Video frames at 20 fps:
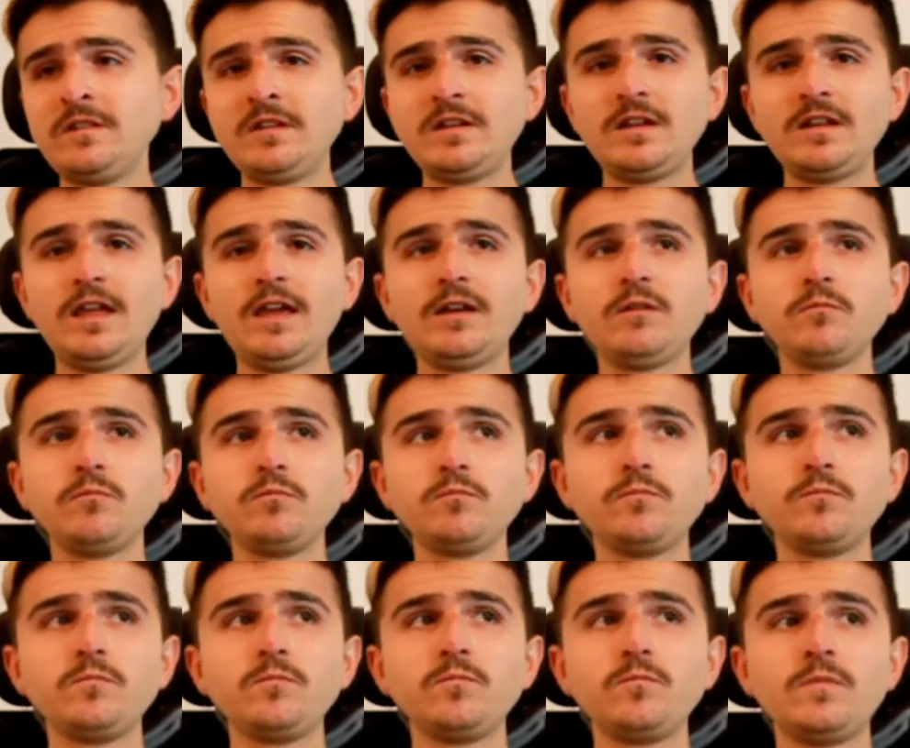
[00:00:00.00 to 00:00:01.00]
Like,
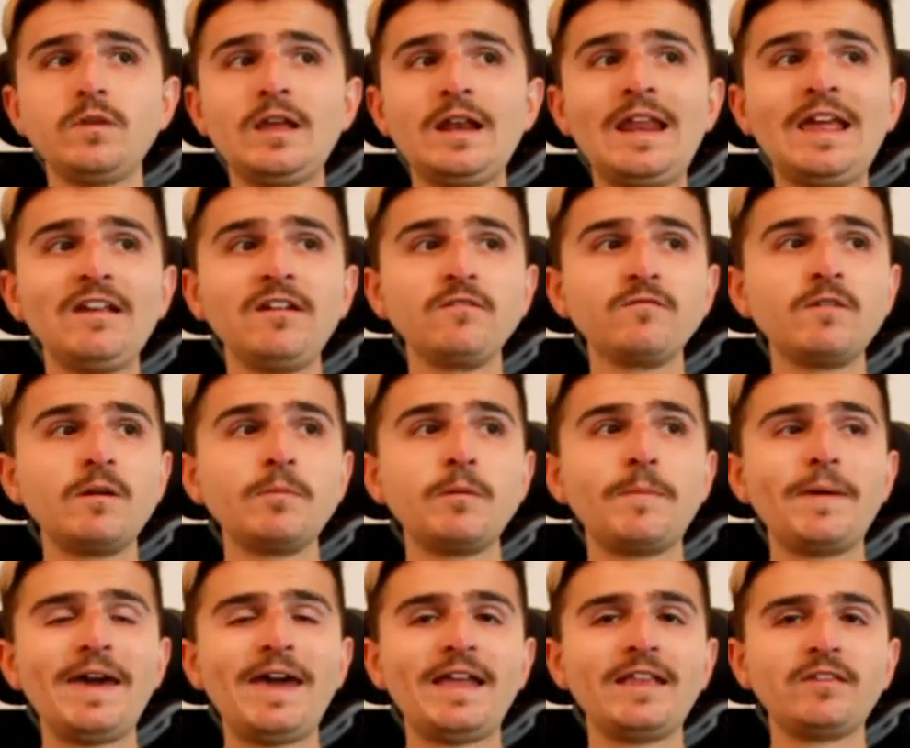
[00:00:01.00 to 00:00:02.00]
a rubber
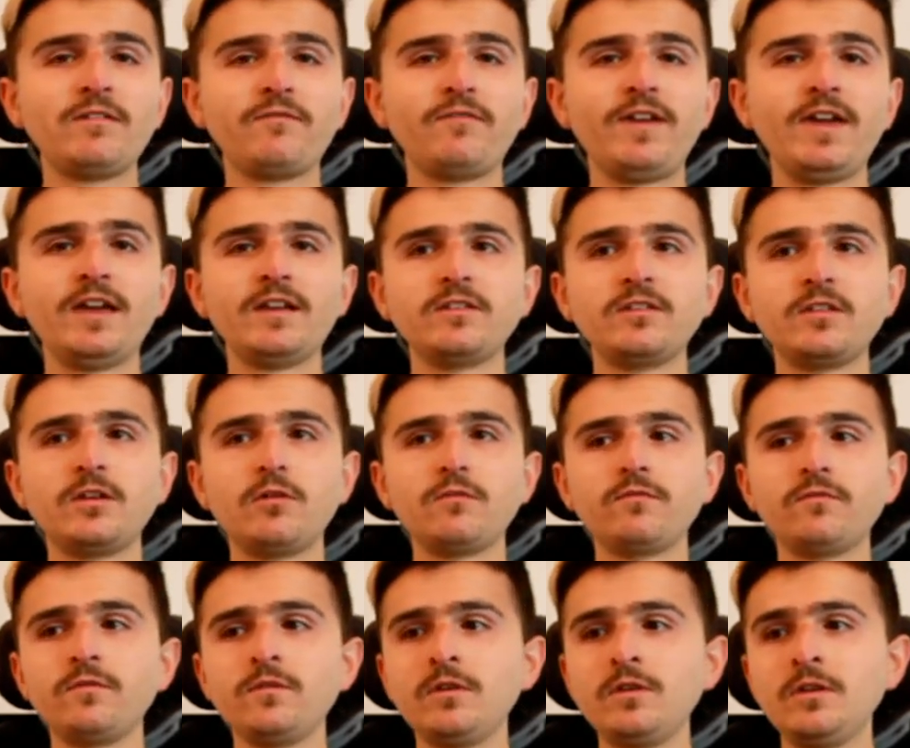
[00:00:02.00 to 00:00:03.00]
band effect, you know?
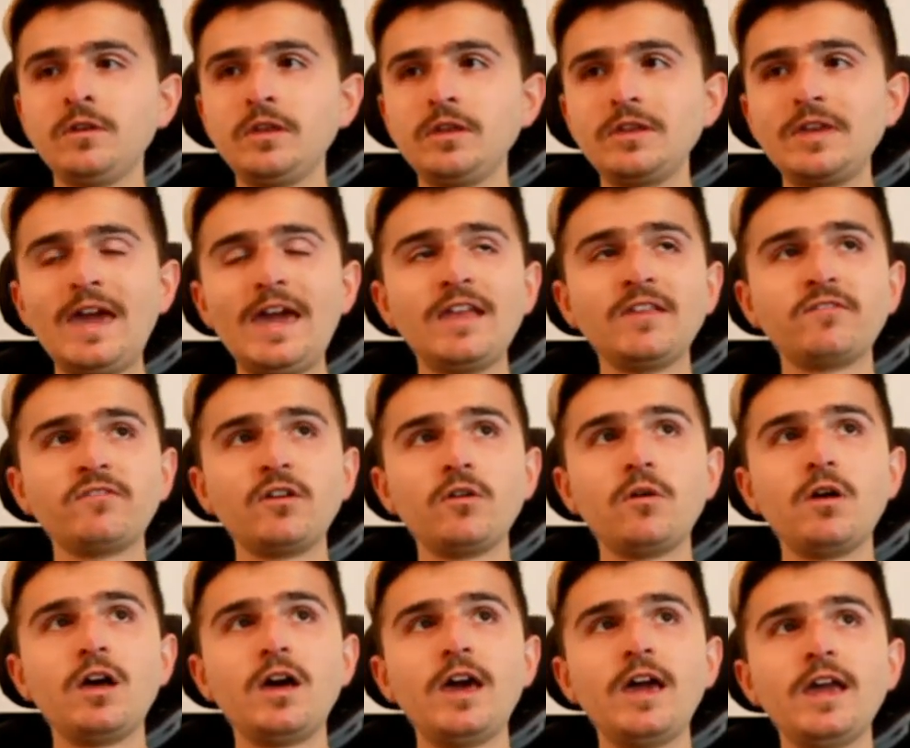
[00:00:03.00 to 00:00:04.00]
Getting so
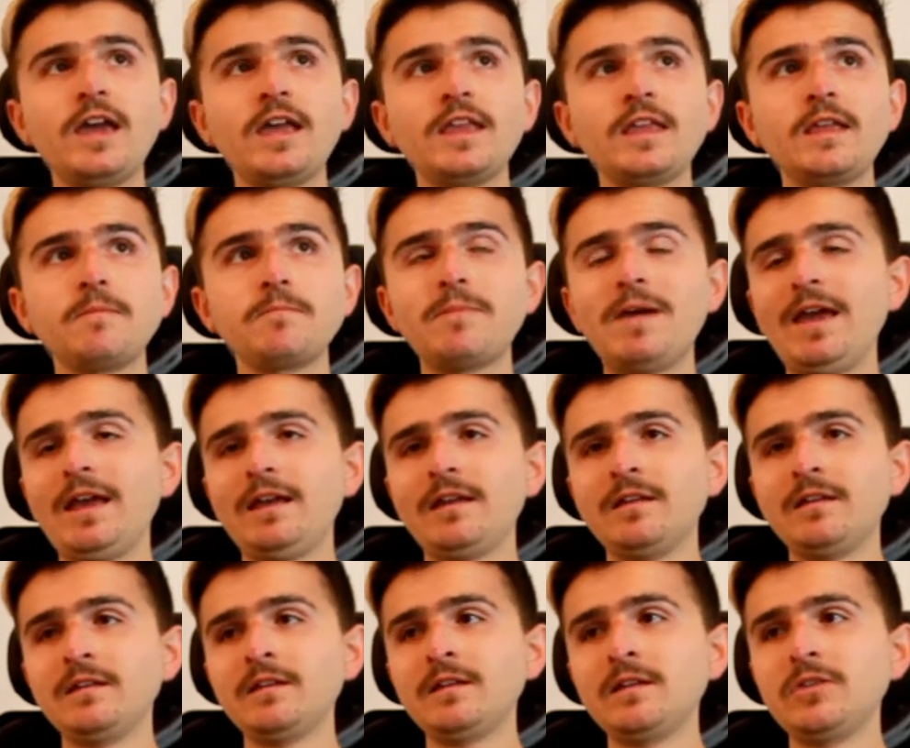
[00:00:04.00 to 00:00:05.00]
high and then bang,
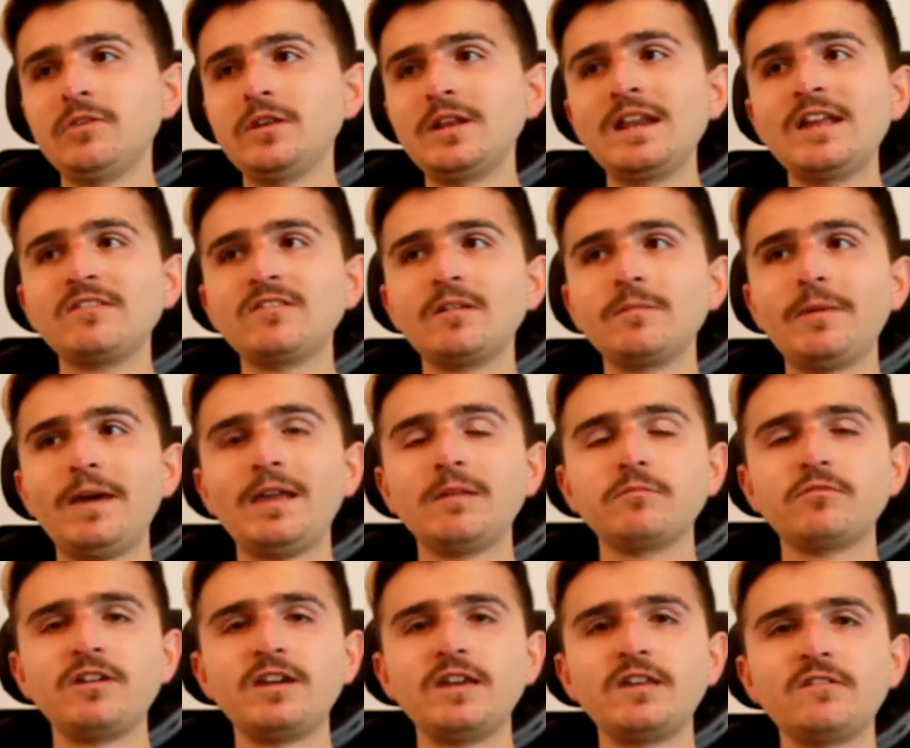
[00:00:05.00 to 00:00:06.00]
your elastic band
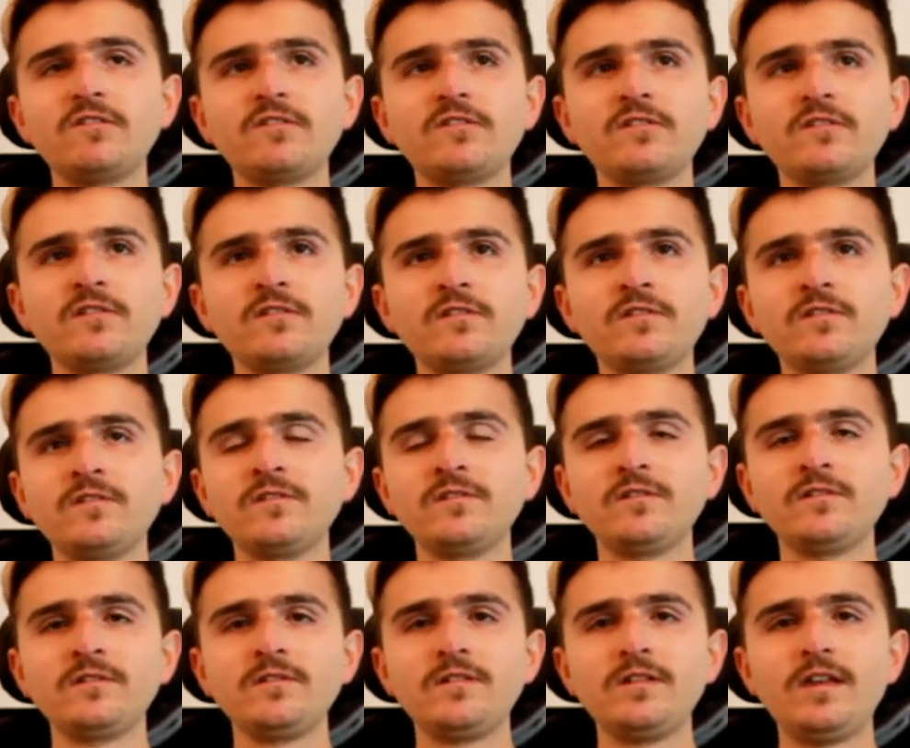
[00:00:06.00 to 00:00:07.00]
breaks.
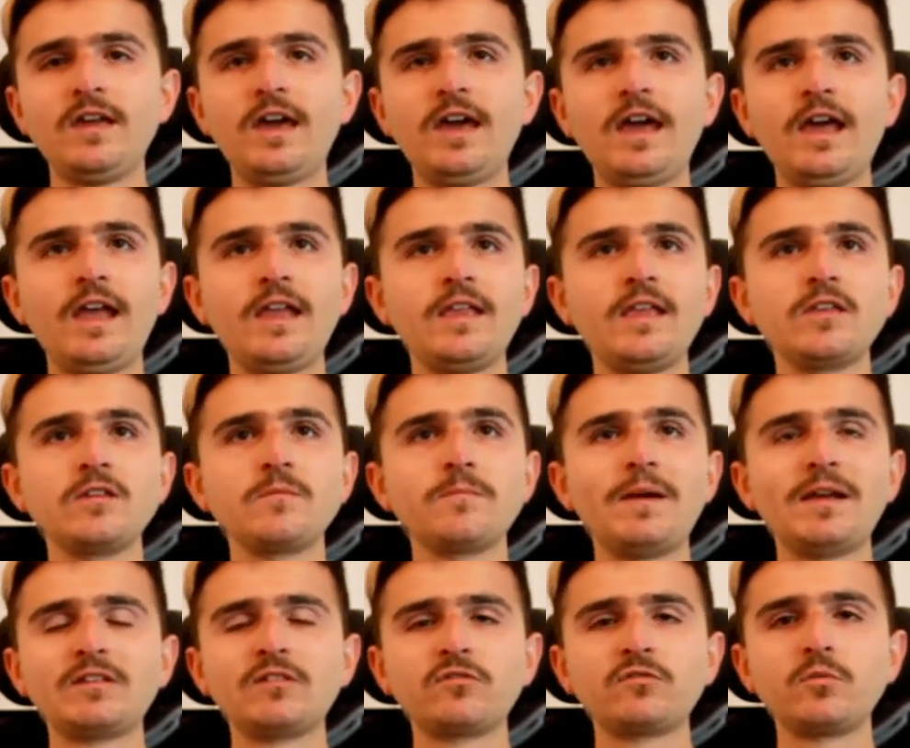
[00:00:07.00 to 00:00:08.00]
And then you're
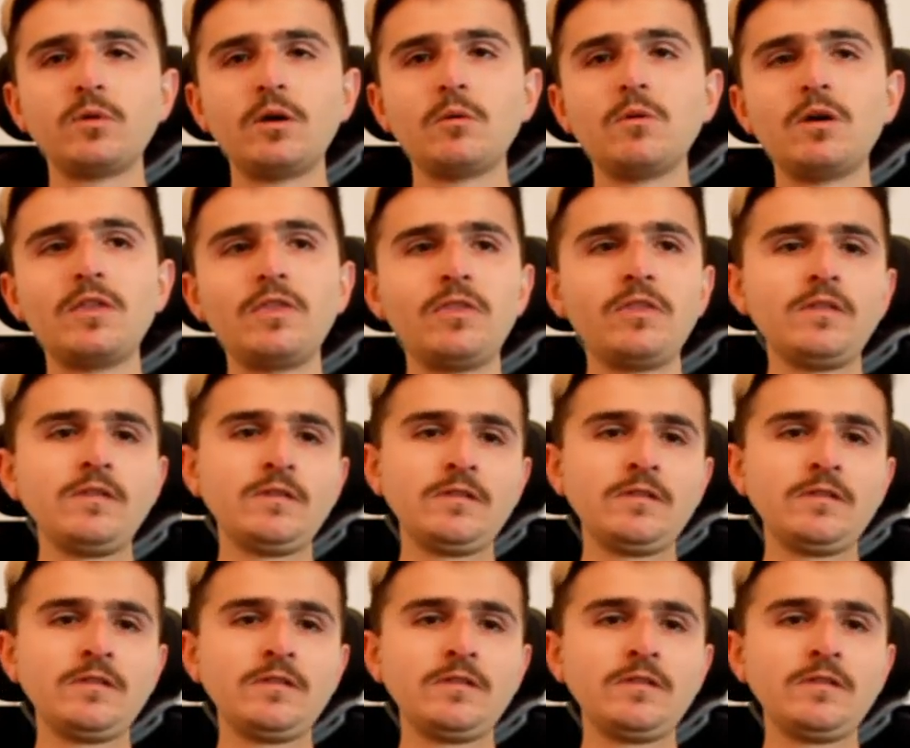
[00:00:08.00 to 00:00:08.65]
back to square one.